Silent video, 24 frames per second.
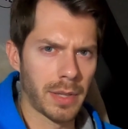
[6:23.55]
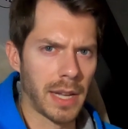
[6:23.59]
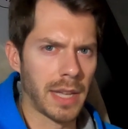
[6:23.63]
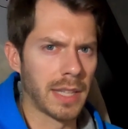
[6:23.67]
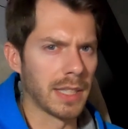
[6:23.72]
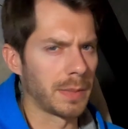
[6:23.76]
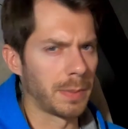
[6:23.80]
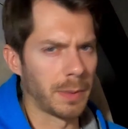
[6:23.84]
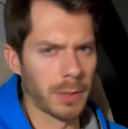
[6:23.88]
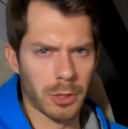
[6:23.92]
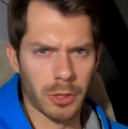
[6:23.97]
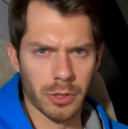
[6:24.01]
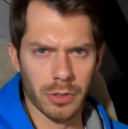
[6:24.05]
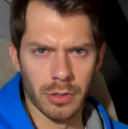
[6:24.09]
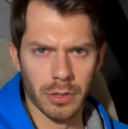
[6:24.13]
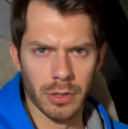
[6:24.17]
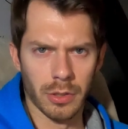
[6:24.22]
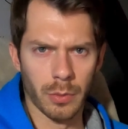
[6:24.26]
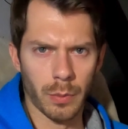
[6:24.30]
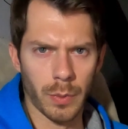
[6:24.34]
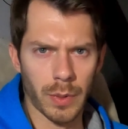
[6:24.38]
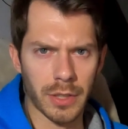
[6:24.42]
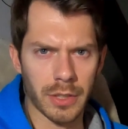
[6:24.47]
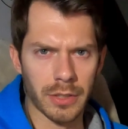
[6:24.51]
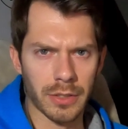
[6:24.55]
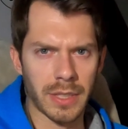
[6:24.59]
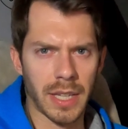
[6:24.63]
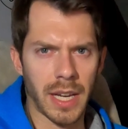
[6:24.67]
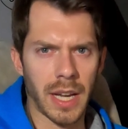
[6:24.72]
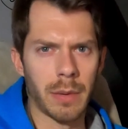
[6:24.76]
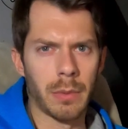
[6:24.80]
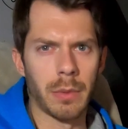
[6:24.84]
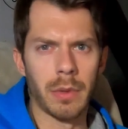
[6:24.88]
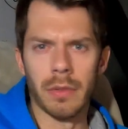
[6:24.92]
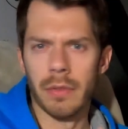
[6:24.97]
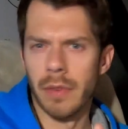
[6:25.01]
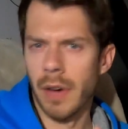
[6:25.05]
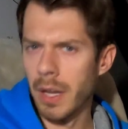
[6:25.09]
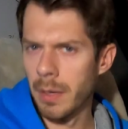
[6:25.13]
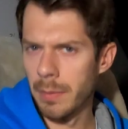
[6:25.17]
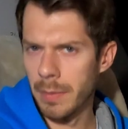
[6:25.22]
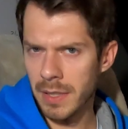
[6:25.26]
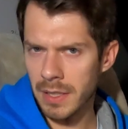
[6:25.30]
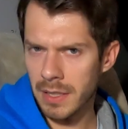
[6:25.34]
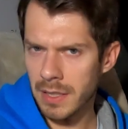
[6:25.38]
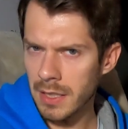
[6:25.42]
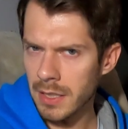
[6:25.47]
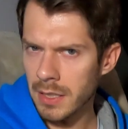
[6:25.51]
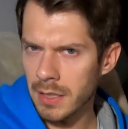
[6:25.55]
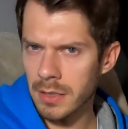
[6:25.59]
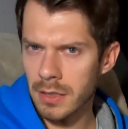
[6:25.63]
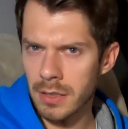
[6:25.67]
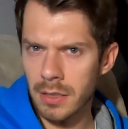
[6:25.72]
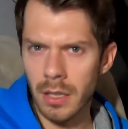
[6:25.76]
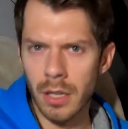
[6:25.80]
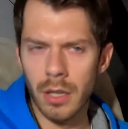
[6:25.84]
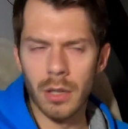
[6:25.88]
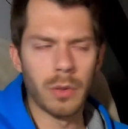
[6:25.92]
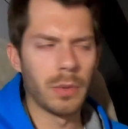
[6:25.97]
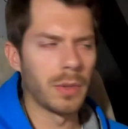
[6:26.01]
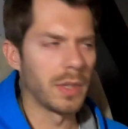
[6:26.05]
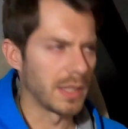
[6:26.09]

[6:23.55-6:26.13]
especially during the winter time when vitamin D is low,